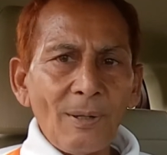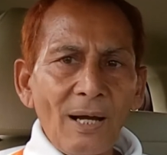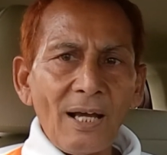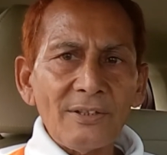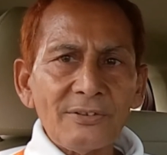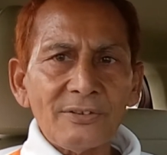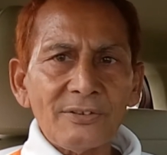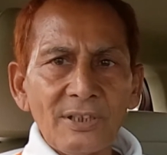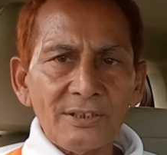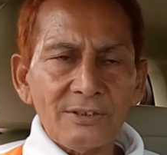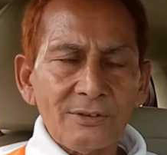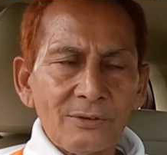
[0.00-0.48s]

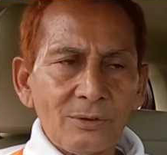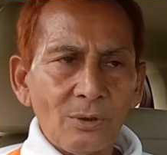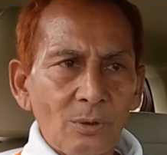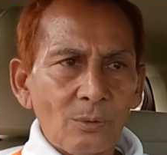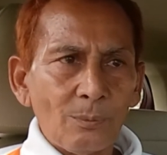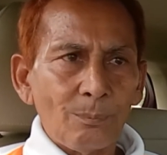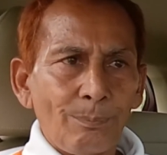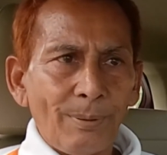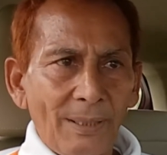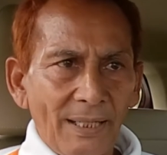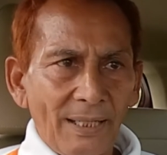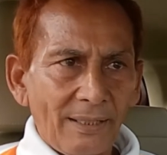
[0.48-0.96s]

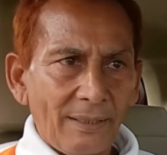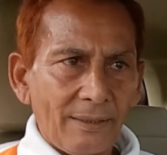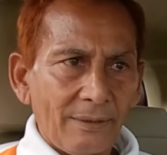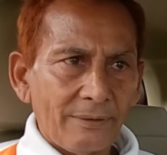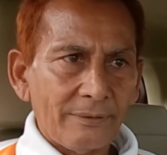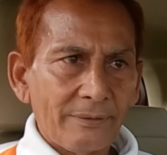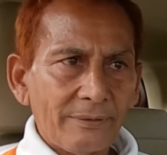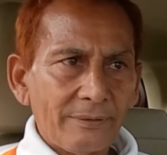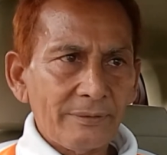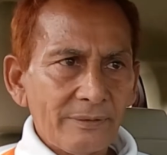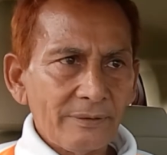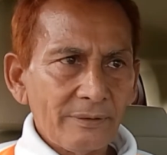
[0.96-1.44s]
Don't
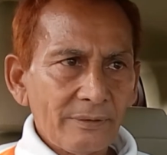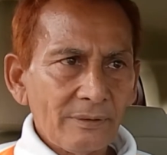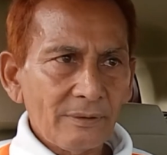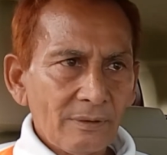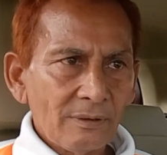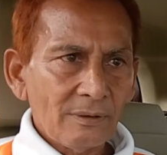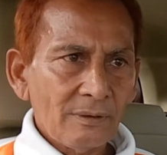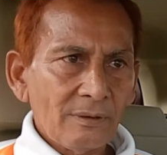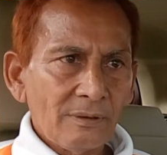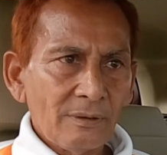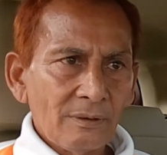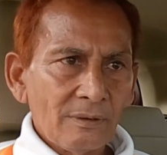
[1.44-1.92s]
listen to
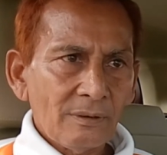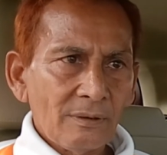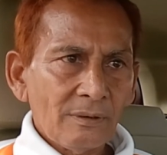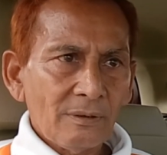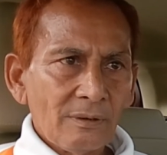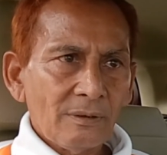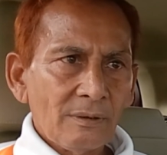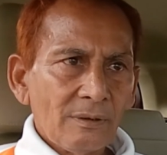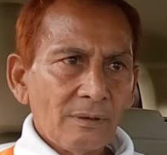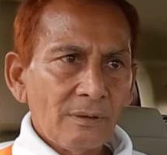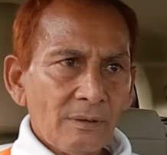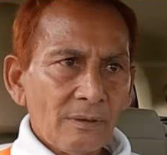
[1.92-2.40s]
opinions of
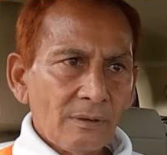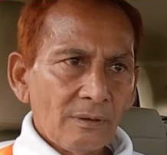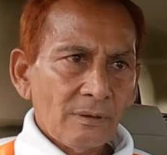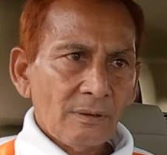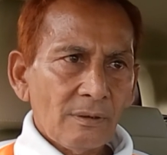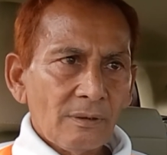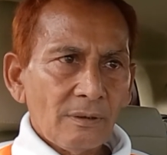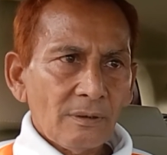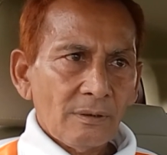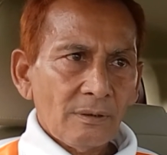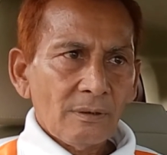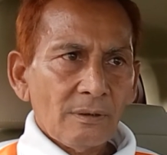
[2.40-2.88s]
others.
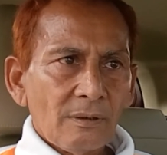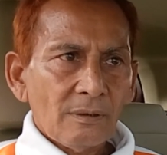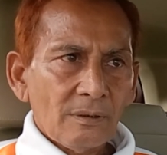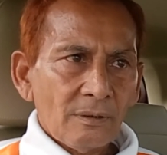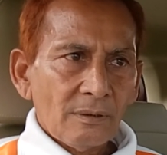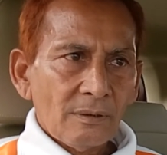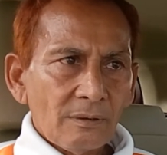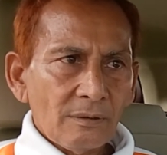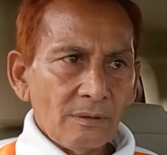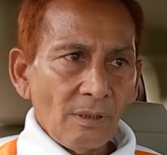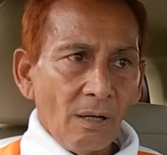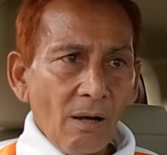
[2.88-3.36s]

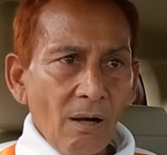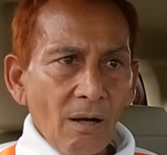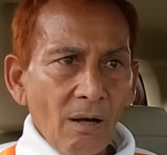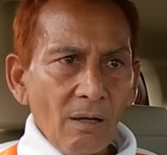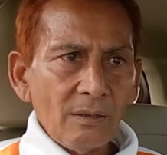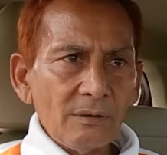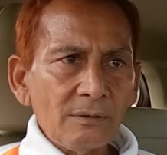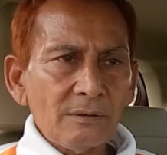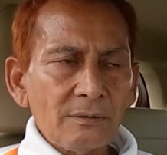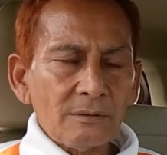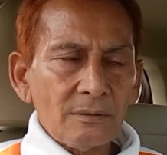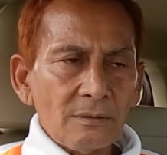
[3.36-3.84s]

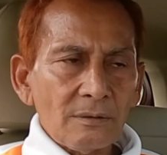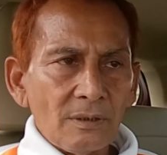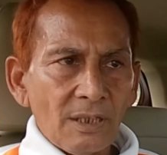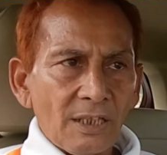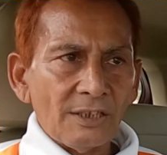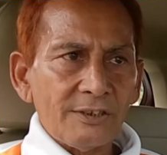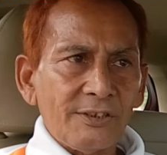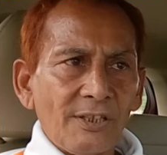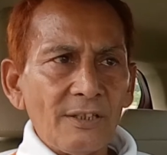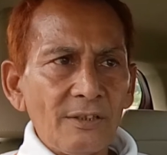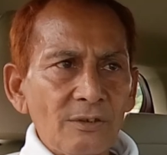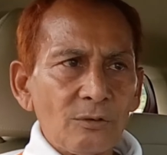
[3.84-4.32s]
Have
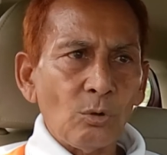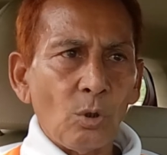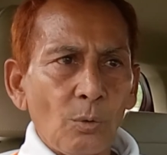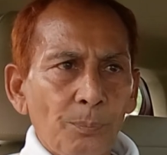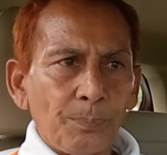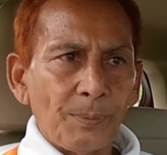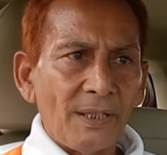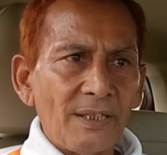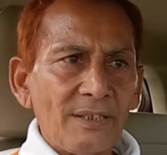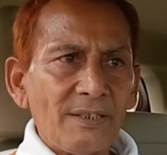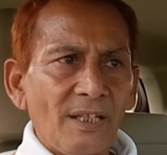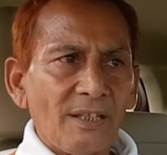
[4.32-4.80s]
your own
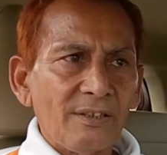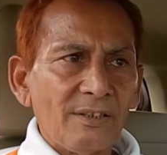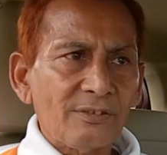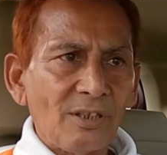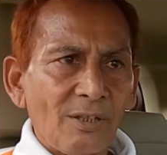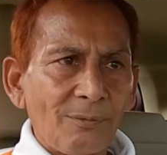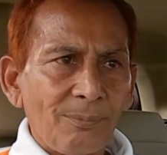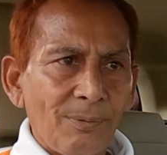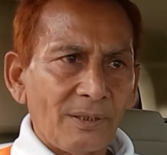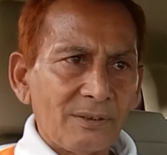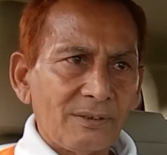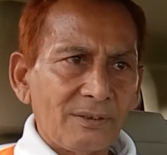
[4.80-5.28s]
opinion about
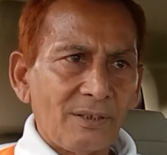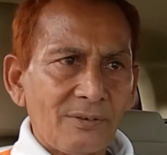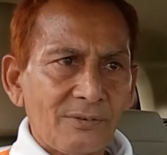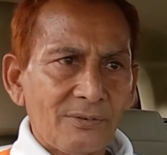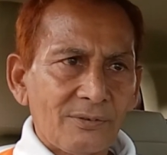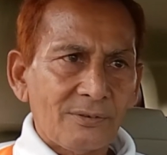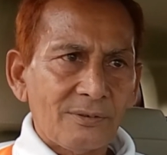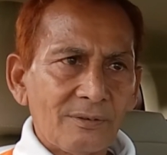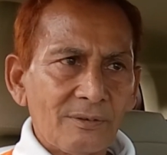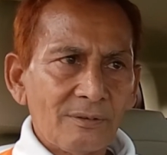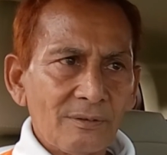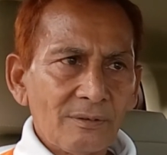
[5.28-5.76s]
yourself,
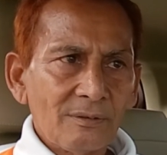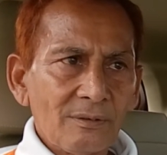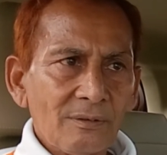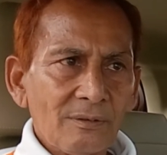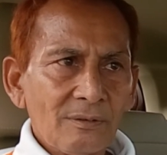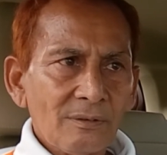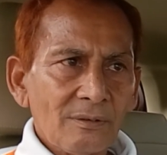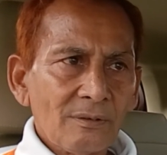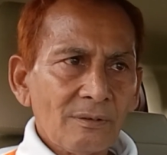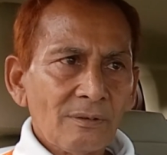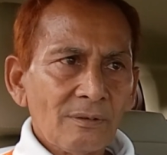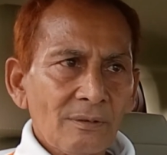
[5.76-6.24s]

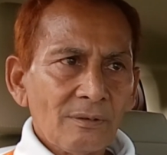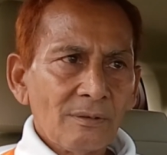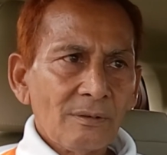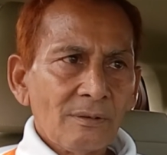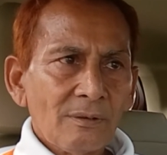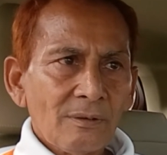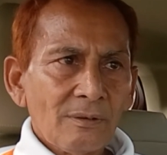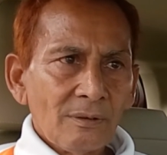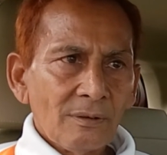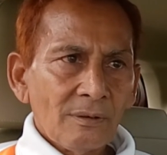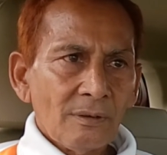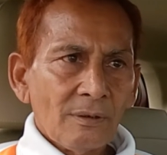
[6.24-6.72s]
or
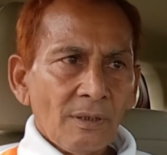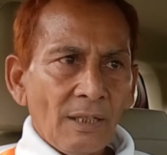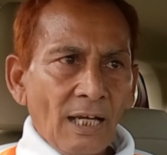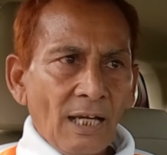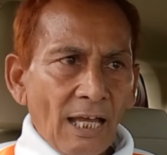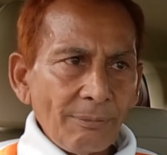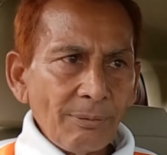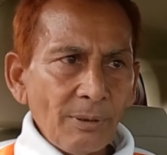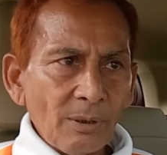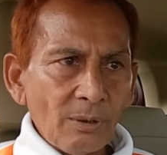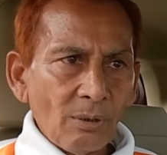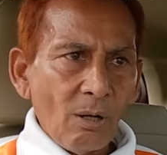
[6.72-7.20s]
opinion
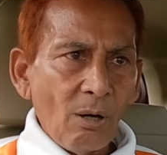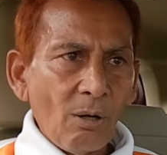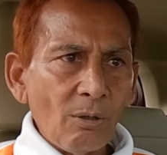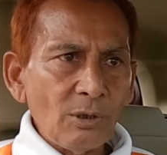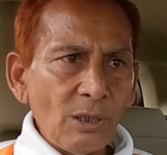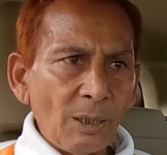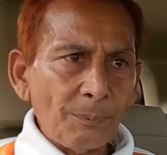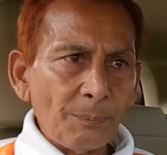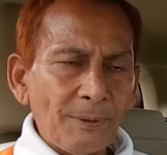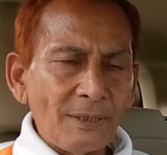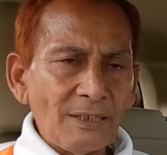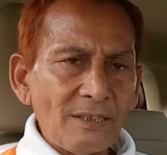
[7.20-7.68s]
of your
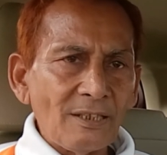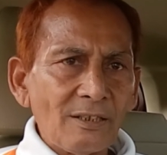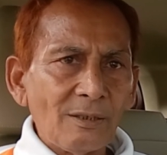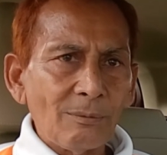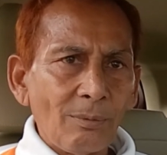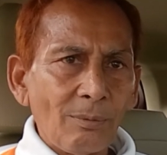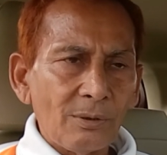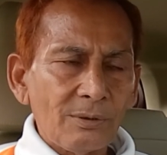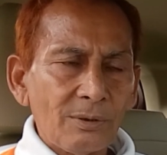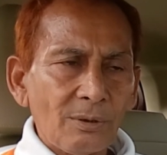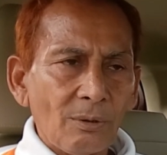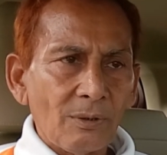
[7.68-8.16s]
mastermind
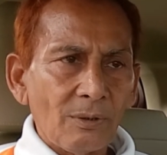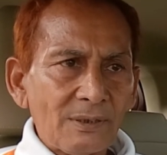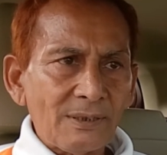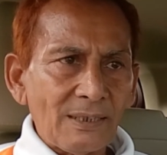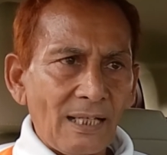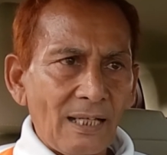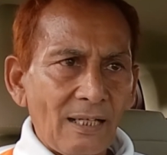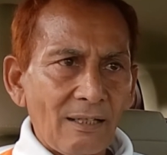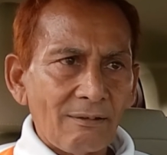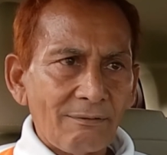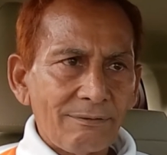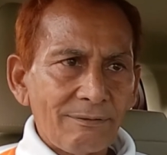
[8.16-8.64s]
alliance
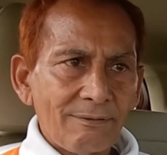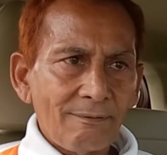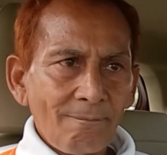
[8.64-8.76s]
partner.